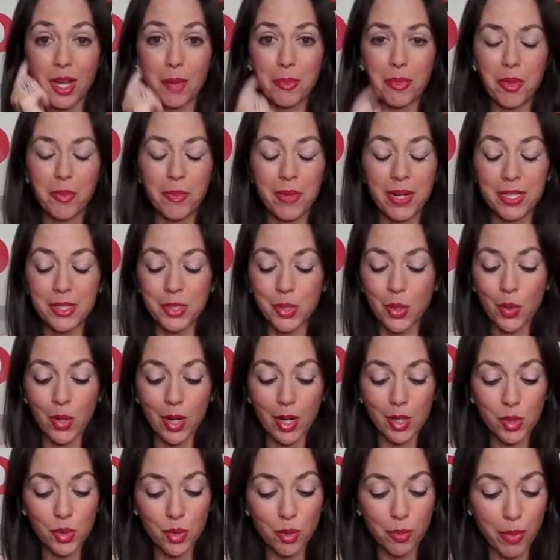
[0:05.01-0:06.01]
couple of minutes ago,
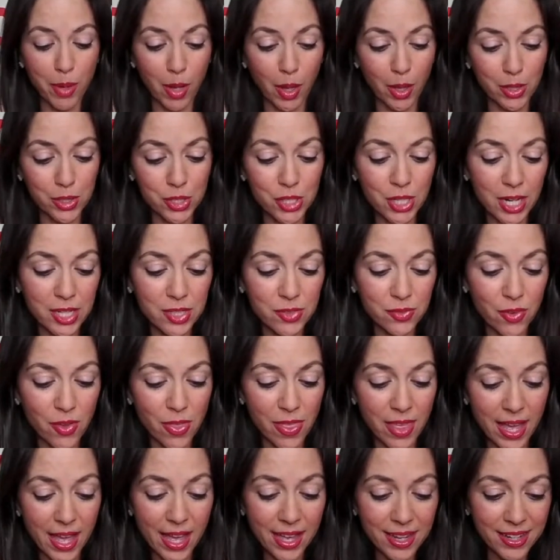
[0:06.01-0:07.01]
and I do apologize
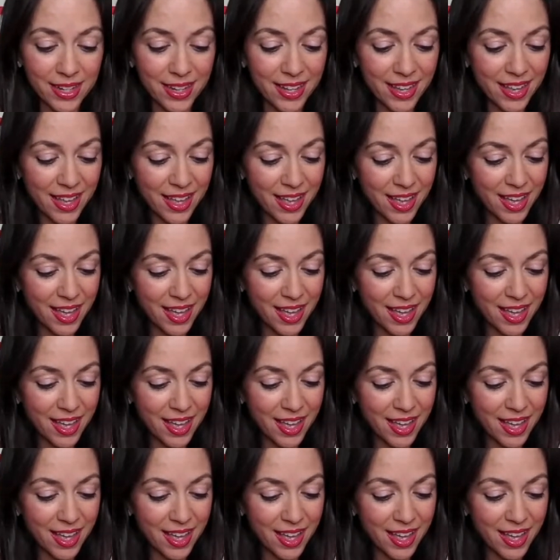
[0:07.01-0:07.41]
for that.